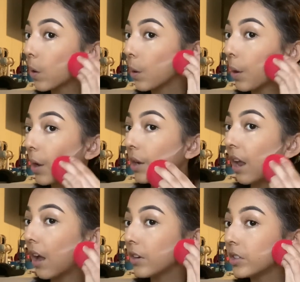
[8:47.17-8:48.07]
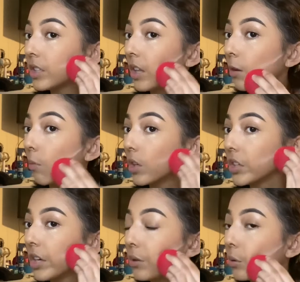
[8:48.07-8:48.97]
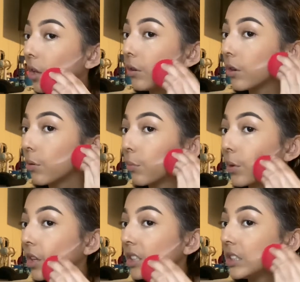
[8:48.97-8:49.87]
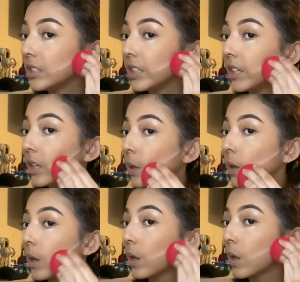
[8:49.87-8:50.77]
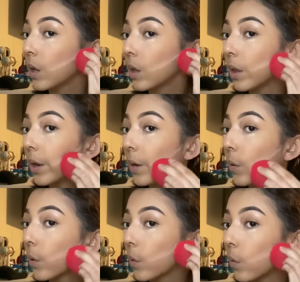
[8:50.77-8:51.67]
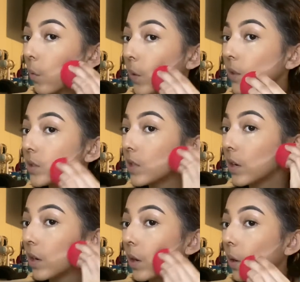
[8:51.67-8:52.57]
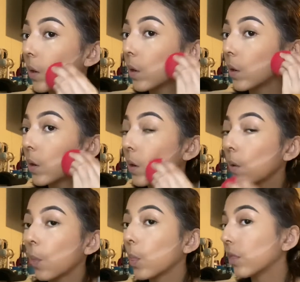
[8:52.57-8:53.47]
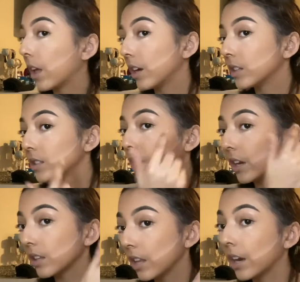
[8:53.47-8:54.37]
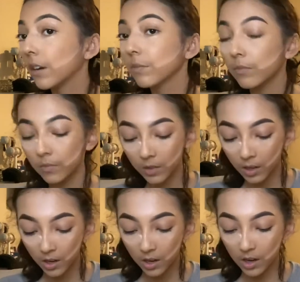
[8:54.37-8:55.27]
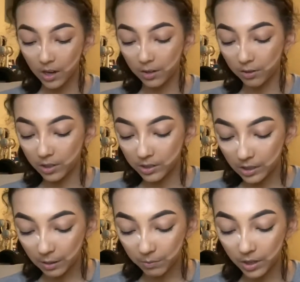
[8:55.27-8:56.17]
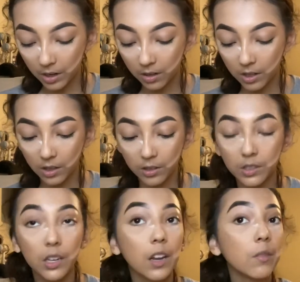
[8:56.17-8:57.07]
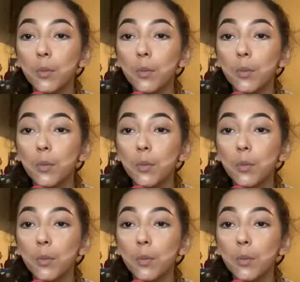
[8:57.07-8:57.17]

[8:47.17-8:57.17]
And now you see like once I do that, you can really see like what's there, that it's like there. I do the same thing on the other side.